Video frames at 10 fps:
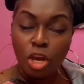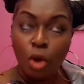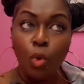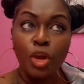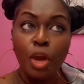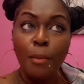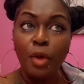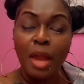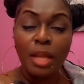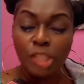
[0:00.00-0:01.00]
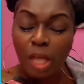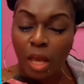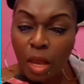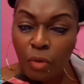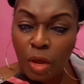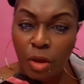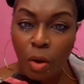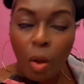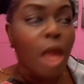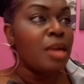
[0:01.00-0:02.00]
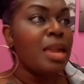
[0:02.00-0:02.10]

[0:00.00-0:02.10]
You, who you more than JA radio?